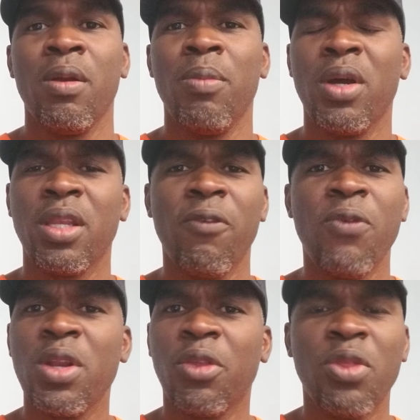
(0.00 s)
But the
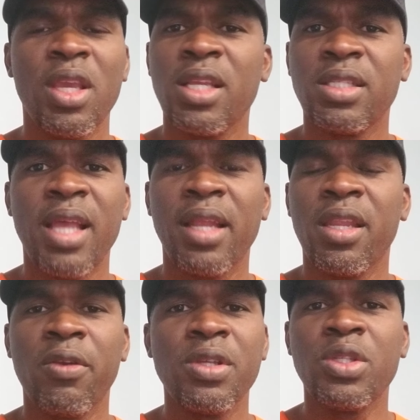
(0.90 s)
funny thing is
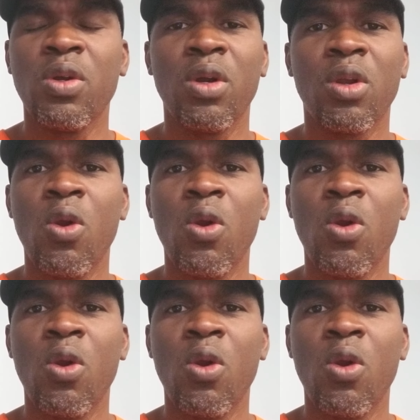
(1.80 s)
that there is no,